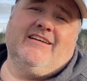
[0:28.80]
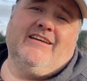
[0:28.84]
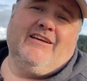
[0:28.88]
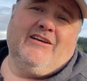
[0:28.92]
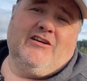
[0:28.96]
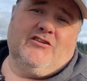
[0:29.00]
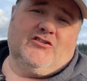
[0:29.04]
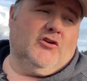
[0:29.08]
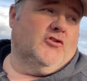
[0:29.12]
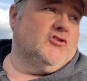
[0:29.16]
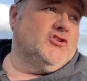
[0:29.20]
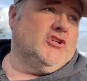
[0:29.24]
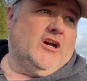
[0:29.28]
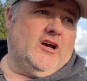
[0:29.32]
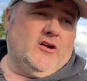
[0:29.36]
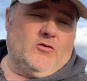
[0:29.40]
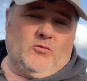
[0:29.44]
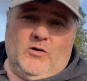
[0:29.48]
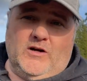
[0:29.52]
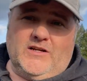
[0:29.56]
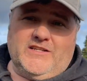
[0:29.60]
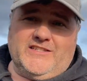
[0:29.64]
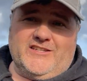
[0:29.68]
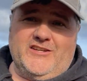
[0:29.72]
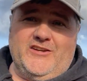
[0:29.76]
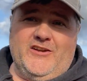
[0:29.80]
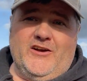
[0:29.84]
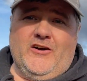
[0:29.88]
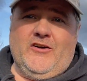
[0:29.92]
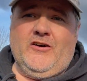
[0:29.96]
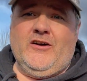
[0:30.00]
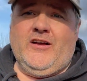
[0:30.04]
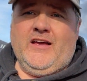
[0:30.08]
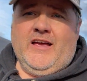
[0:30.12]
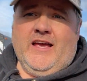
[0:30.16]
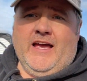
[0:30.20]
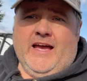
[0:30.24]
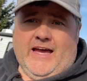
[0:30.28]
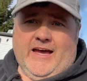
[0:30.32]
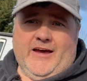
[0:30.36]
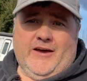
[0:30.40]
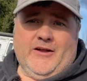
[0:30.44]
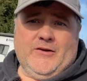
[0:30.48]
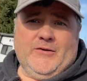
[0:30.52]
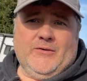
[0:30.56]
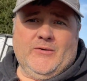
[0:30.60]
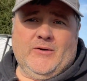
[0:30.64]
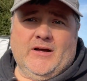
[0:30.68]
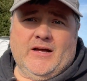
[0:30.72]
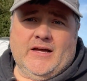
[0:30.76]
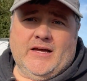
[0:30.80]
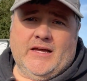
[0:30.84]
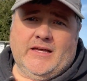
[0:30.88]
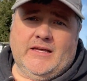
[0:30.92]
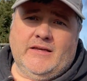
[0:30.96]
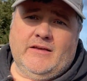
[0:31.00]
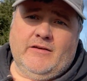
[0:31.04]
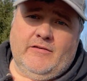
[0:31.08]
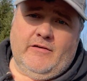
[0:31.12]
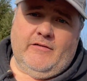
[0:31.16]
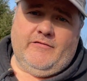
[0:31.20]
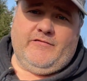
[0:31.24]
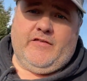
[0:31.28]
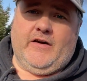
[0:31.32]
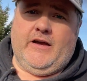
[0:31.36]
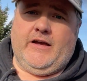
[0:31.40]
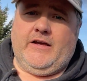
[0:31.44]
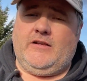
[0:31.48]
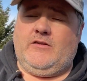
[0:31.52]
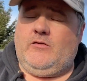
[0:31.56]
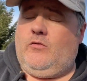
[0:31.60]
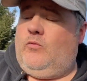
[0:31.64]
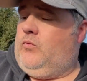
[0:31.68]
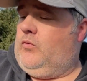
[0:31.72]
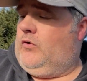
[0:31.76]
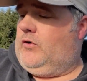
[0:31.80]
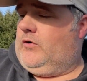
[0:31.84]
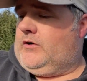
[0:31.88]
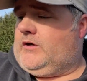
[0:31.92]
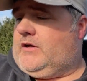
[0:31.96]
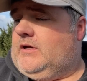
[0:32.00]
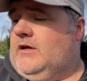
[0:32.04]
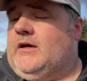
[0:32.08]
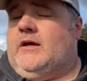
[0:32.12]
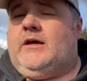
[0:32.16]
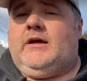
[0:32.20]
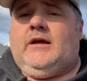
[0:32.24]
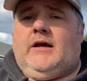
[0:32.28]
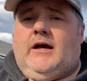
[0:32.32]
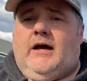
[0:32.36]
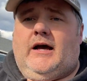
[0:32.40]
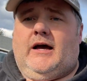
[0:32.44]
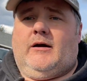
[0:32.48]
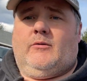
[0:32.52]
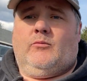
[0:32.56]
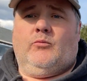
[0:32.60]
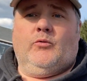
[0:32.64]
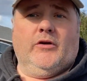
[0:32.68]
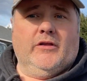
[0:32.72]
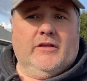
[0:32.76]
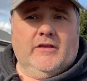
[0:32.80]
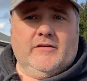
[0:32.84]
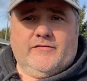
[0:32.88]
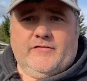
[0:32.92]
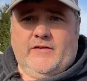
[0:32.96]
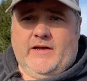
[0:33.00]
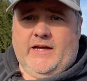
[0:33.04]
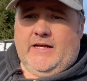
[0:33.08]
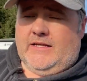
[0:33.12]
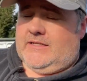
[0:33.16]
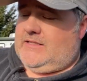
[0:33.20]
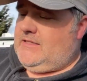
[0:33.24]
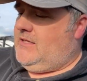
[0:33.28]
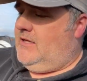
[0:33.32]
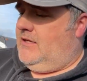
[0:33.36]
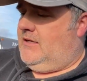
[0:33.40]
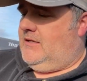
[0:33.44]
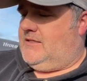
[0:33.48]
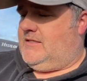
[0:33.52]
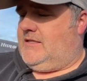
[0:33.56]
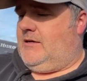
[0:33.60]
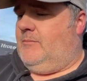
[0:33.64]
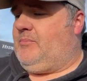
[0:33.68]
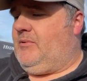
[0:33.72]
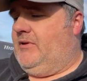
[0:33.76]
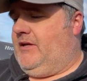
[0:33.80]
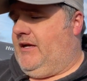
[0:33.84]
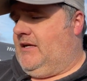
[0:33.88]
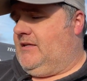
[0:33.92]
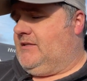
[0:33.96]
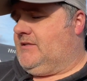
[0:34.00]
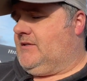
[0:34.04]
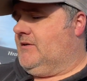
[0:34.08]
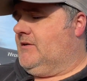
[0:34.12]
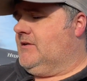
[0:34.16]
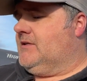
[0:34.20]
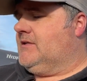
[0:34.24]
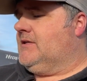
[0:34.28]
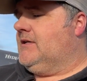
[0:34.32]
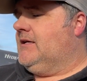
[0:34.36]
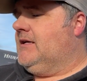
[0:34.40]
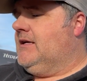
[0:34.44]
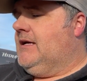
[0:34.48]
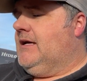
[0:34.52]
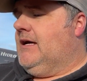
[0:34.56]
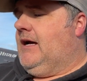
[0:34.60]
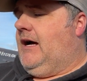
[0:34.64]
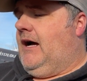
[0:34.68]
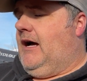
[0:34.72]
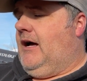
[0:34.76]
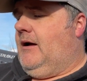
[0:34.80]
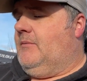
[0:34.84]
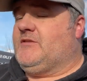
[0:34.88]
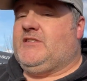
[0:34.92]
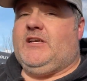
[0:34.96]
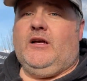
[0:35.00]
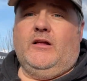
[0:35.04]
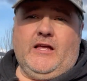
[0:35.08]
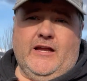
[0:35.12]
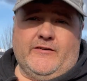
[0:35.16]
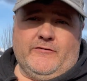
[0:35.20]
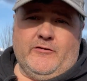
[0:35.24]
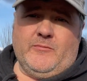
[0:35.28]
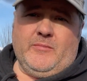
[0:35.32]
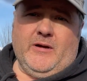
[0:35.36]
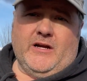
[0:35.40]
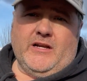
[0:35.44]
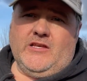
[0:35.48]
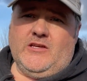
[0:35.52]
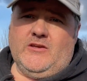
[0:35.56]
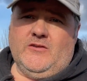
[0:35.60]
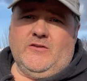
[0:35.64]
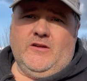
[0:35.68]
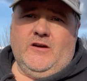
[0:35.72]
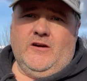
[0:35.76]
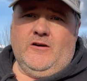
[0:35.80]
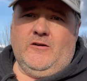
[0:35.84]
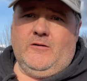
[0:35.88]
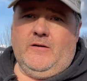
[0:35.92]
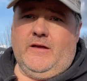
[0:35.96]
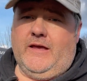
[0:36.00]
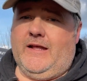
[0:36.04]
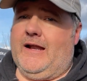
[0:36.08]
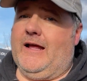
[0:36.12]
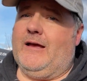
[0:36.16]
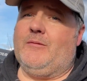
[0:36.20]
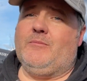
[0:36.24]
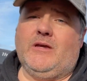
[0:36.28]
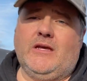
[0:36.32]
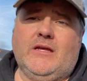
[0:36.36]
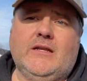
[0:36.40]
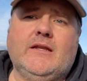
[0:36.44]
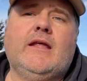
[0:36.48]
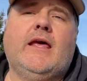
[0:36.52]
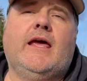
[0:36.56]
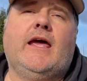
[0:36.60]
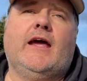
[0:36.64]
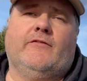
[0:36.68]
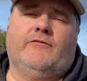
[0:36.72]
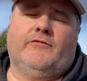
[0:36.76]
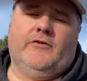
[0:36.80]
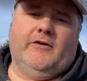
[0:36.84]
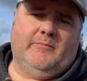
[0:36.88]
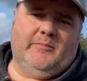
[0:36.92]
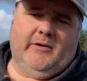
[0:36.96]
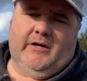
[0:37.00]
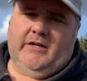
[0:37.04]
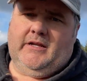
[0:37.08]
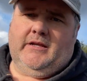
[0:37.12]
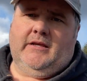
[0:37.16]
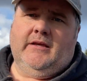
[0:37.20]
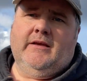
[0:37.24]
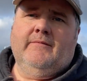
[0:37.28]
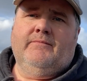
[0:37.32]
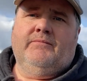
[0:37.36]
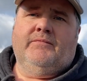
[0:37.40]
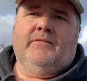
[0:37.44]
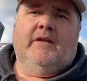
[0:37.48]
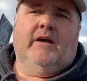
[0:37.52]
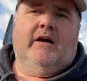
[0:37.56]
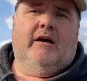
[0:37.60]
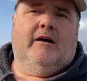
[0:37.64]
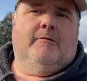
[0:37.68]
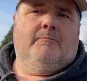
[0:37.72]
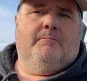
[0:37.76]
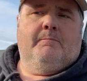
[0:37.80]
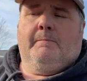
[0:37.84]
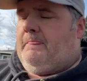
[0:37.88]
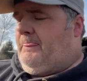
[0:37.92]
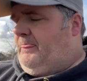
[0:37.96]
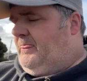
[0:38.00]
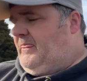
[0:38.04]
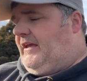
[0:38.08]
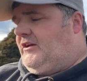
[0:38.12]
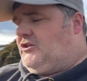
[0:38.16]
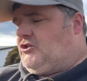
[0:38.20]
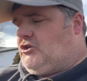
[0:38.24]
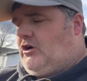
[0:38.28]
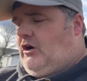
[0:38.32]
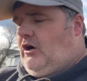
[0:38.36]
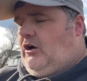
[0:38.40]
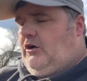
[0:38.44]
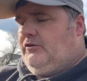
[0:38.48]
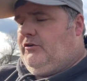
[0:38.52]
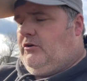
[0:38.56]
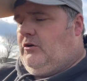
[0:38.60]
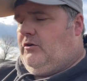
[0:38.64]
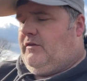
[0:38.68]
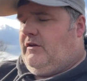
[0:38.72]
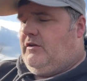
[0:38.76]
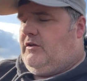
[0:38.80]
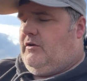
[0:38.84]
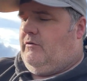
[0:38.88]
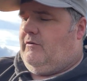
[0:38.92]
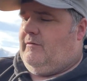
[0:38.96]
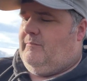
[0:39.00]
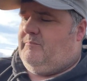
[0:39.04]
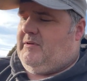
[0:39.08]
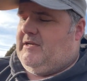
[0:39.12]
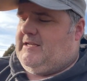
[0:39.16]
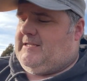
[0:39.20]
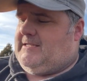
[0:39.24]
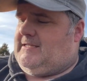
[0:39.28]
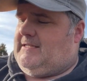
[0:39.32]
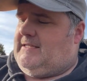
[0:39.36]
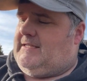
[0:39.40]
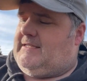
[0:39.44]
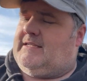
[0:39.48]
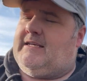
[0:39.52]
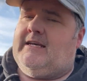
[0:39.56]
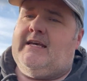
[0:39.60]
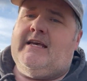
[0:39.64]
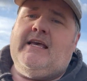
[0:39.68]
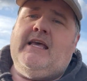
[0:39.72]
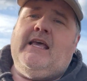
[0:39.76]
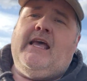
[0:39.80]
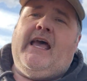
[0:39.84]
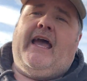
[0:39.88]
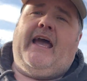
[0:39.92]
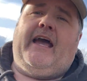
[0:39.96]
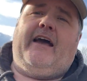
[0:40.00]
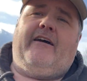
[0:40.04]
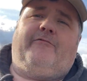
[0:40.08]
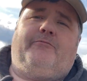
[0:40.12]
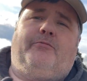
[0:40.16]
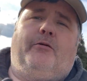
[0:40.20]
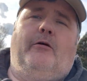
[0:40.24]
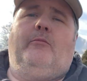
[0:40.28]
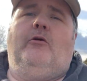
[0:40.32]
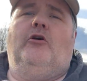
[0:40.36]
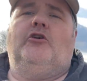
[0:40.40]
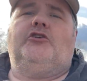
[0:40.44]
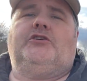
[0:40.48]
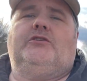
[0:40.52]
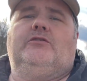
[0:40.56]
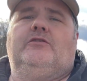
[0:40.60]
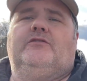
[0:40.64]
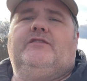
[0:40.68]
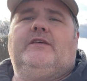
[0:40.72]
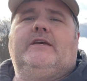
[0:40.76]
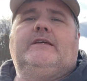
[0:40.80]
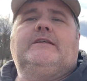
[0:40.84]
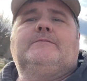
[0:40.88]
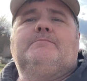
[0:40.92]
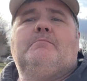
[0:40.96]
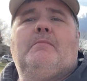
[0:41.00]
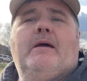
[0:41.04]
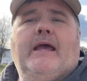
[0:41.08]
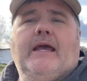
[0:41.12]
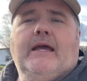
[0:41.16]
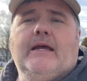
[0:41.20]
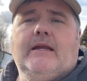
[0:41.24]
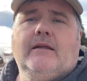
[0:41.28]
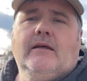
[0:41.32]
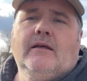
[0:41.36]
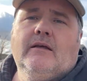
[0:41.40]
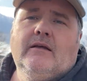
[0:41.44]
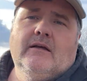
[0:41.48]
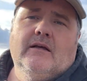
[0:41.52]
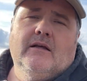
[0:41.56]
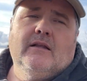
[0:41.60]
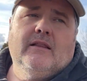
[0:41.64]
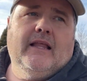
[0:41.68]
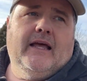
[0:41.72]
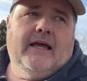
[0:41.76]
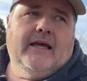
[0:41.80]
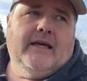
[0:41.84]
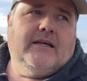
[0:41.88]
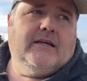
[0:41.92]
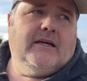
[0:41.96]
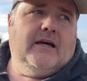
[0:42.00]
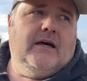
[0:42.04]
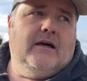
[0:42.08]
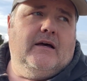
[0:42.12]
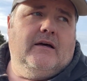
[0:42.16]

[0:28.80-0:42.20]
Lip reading: So John wants to know, how do I find work? Really fast, simple answers. Tell everybody you know, and I mean everybody. They should all know that you're in business. Have promotional things made, like